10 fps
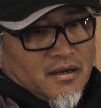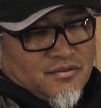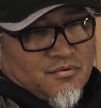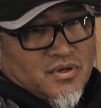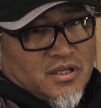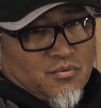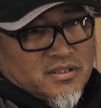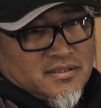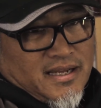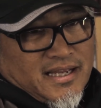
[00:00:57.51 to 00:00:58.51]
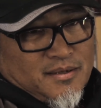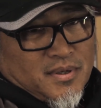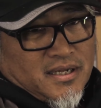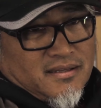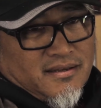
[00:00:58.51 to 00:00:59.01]
there really wasn't
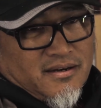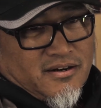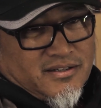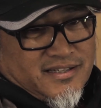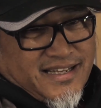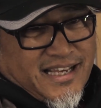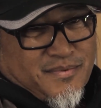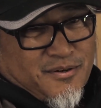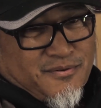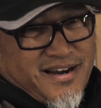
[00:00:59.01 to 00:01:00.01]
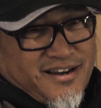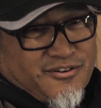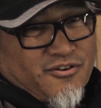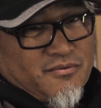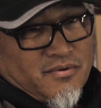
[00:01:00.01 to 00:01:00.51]
anybody there to take me
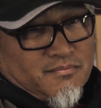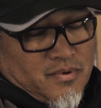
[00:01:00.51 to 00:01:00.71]
around or